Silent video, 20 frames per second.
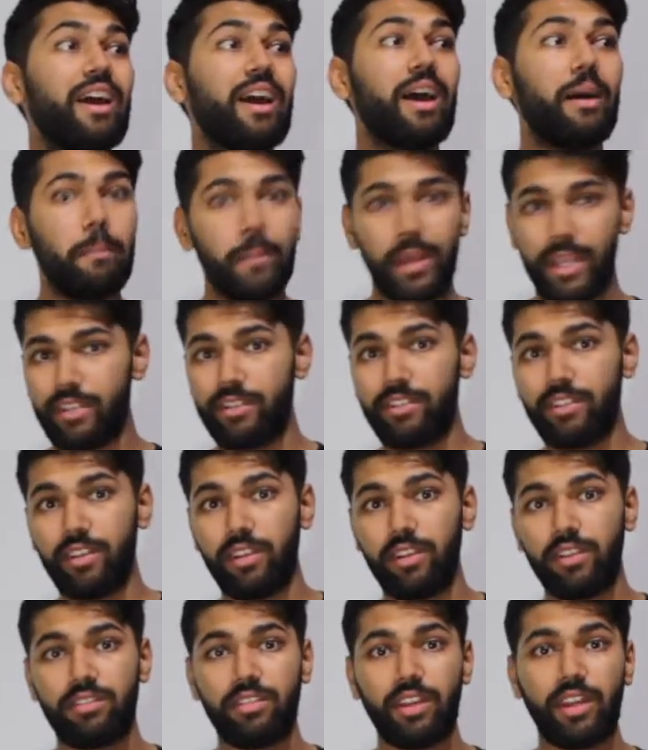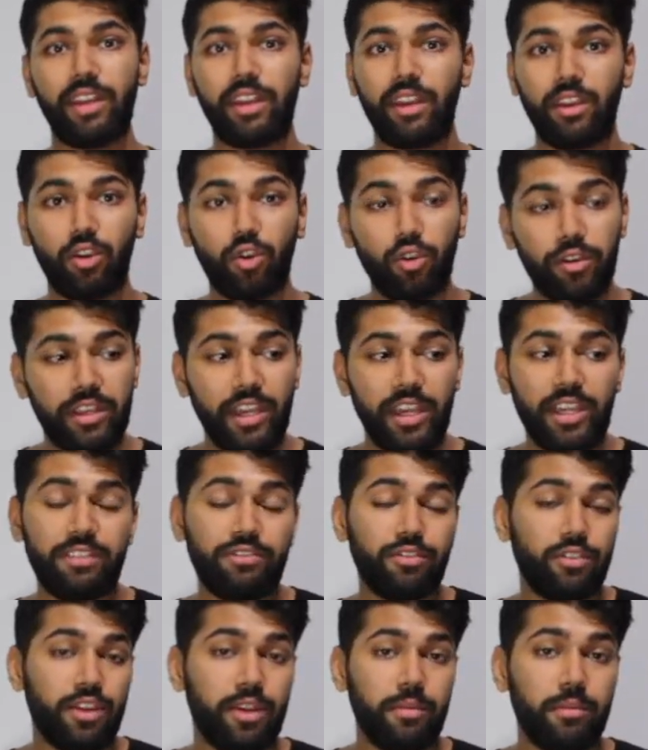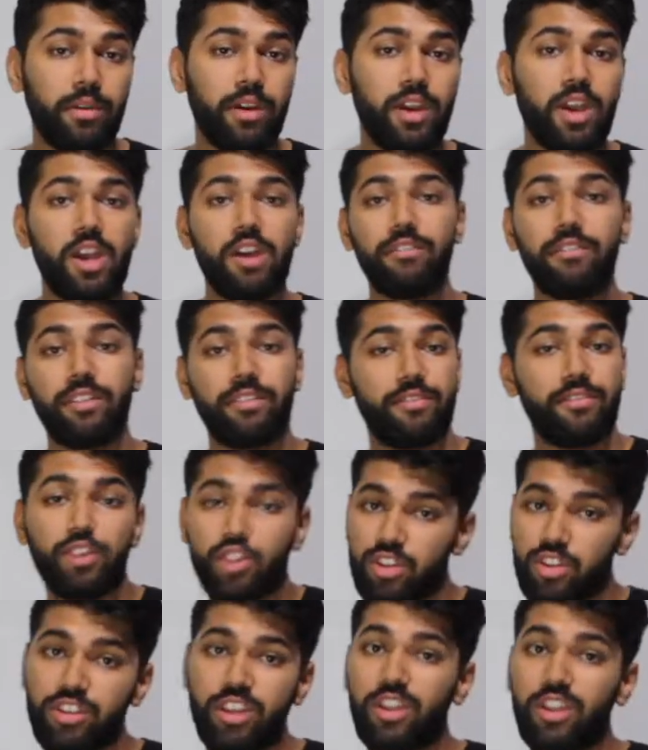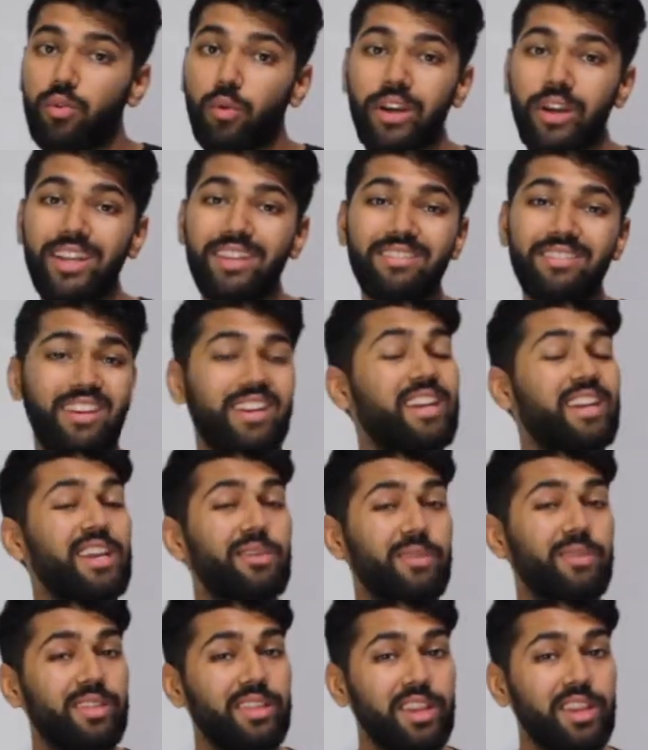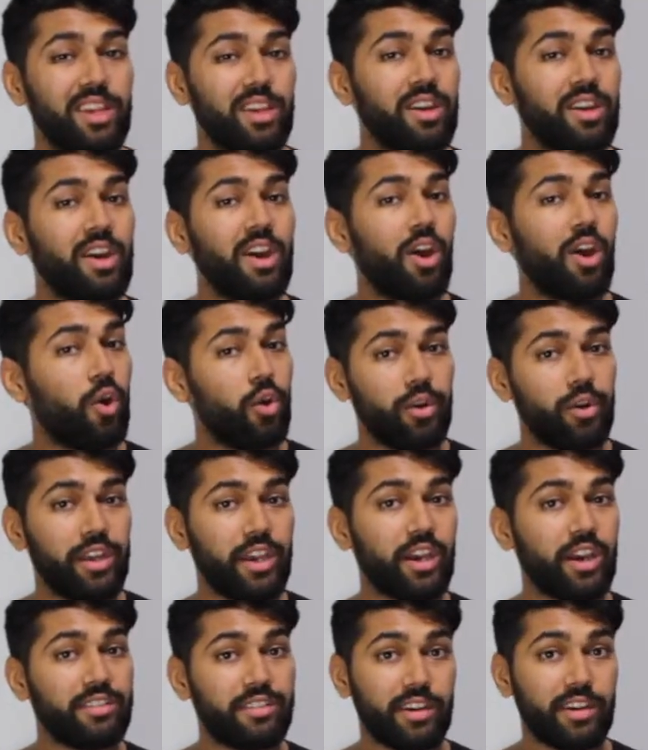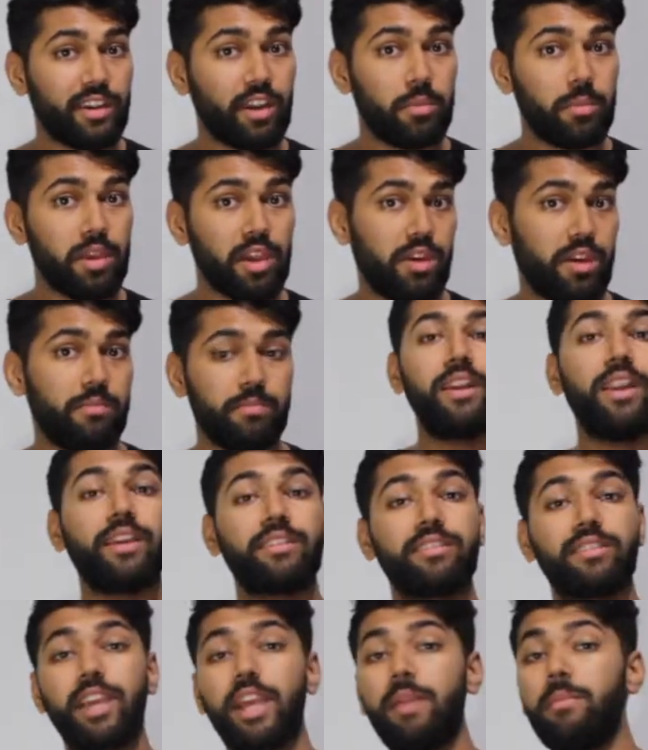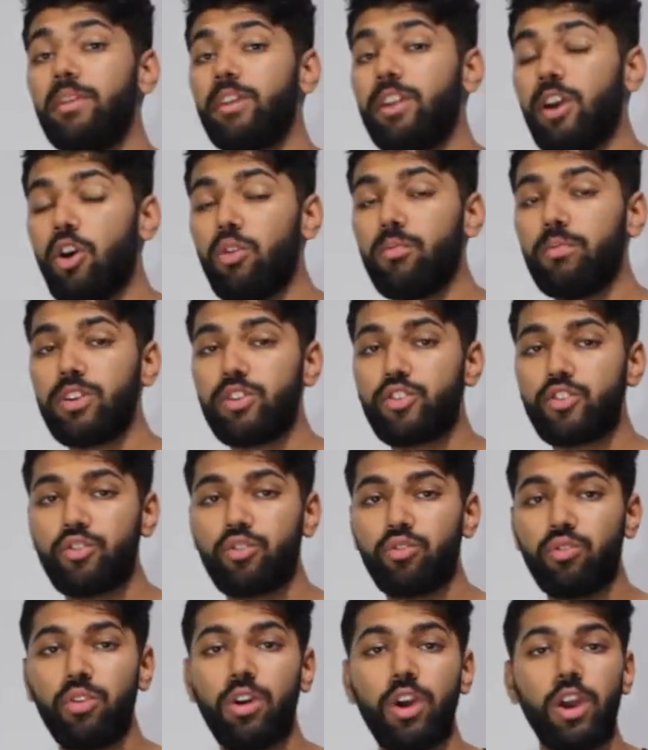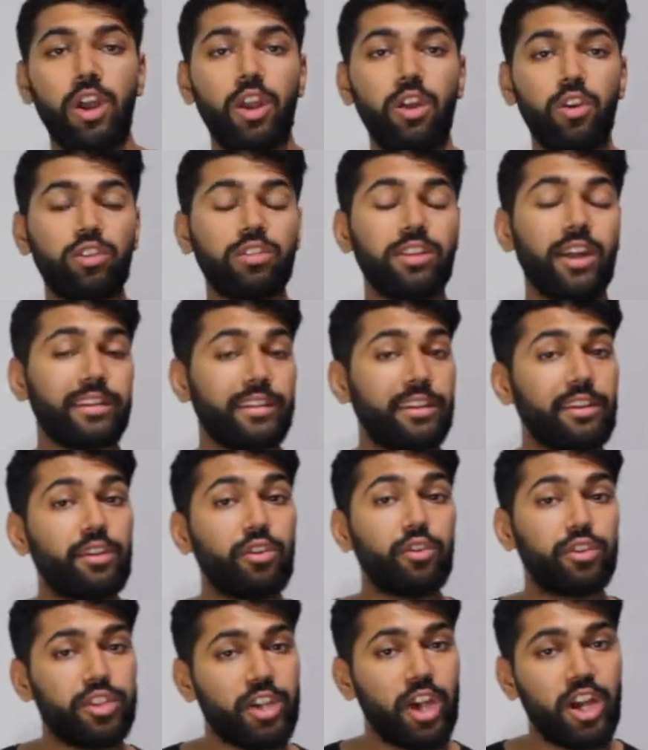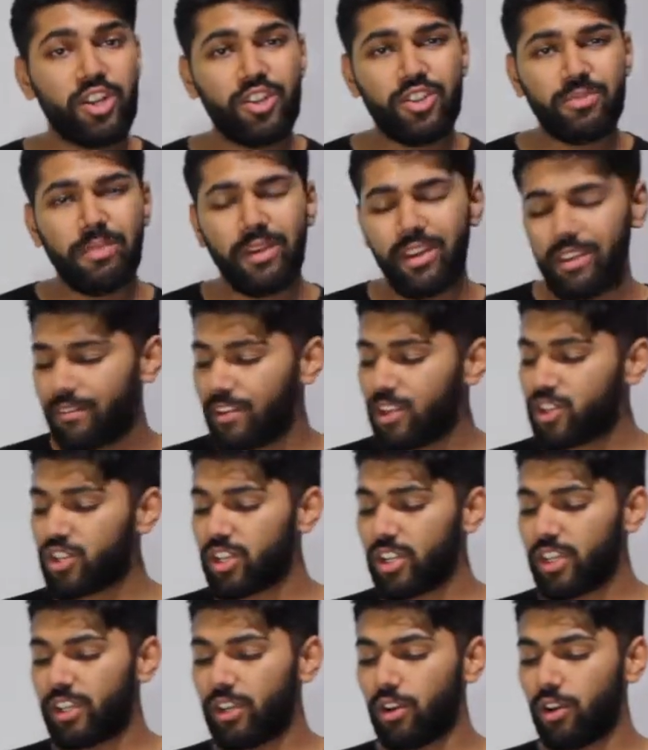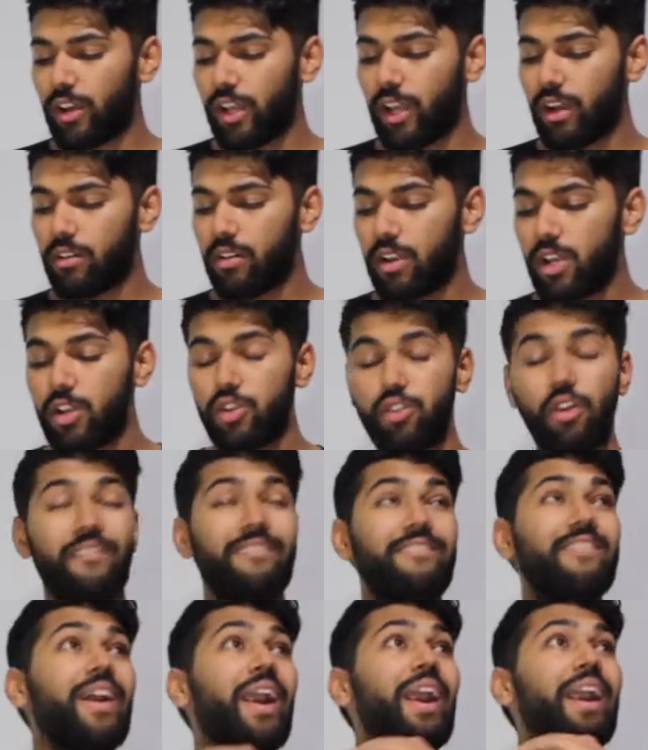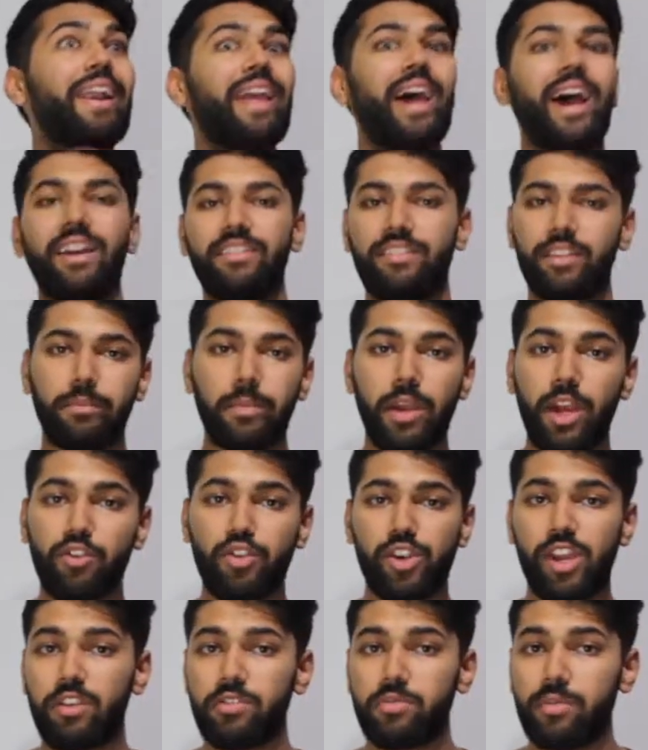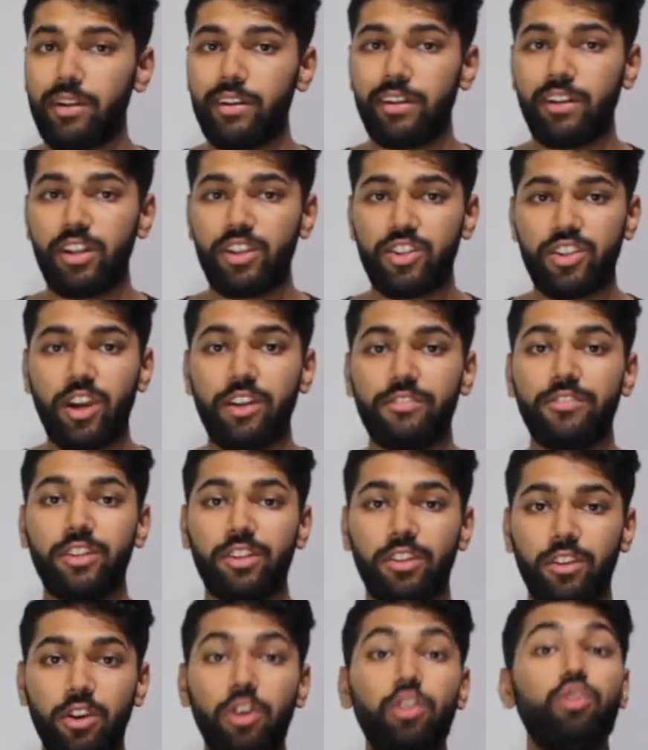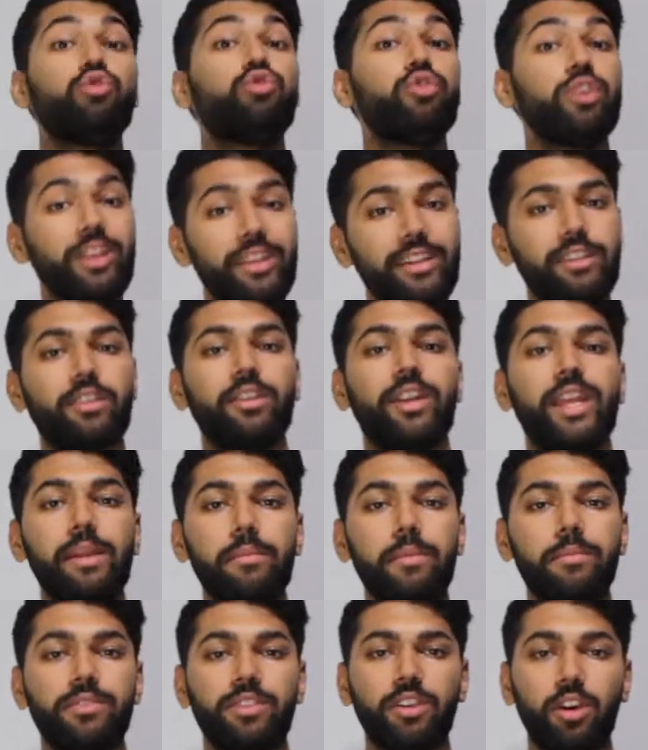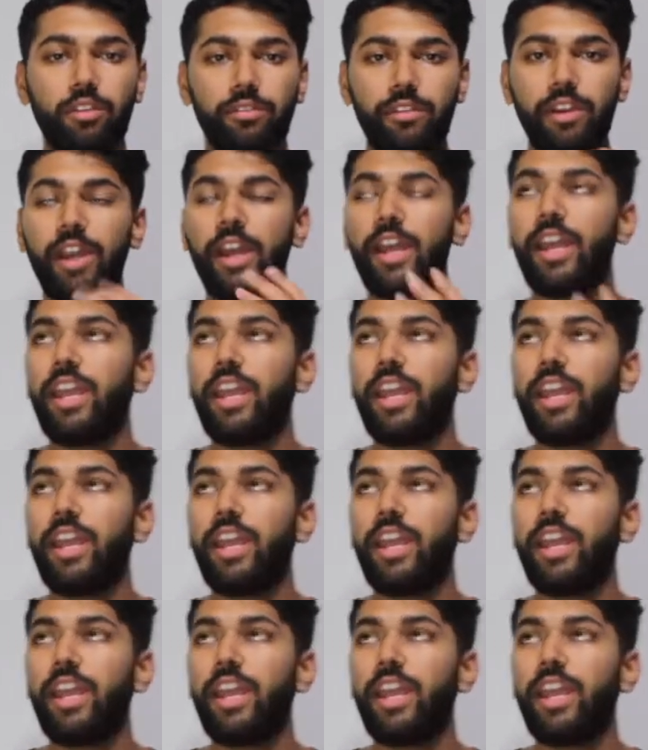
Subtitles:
Amazing, setting a good case for him for the future T20s and even the ODIs that are coming up. Next came in Darryl Mitchell, who looked like a good touch but eventually got out to a fantastic boundary catch by Dinesh Karthik, who really redeemed himself.